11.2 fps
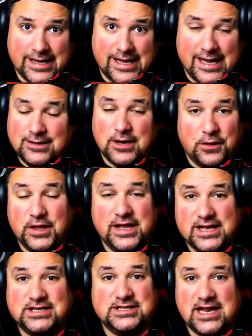And nothing
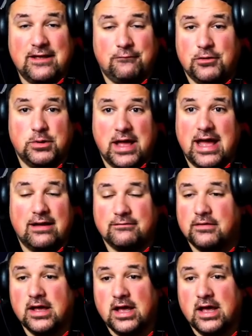is safe when you have,